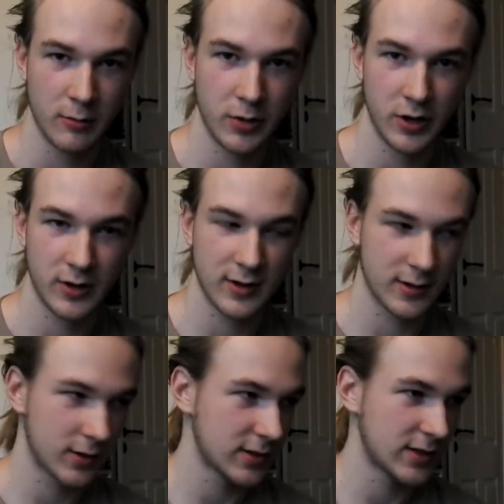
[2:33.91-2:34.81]
but
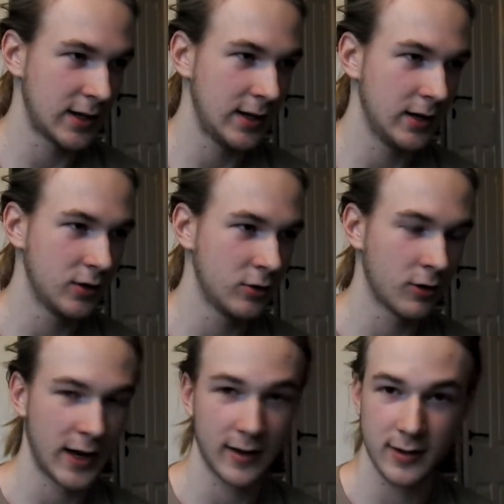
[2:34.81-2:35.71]
say
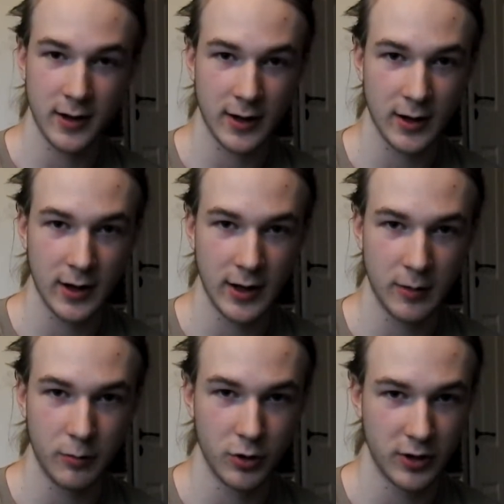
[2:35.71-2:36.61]
you're
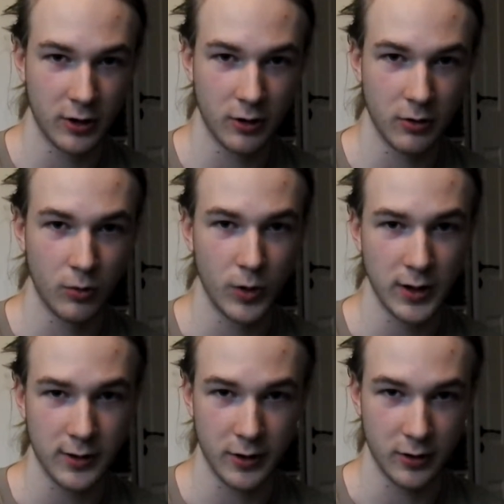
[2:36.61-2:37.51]
accidentally putting on
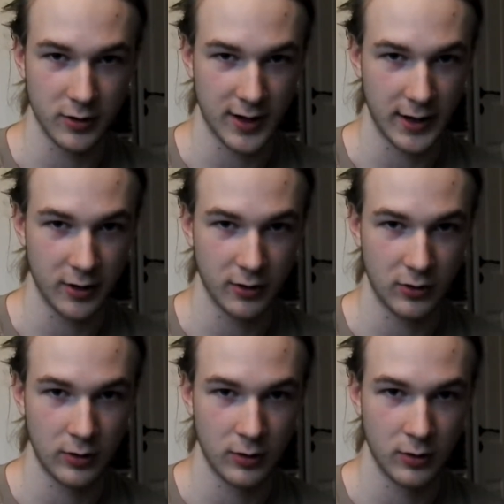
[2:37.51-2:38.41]
winter tires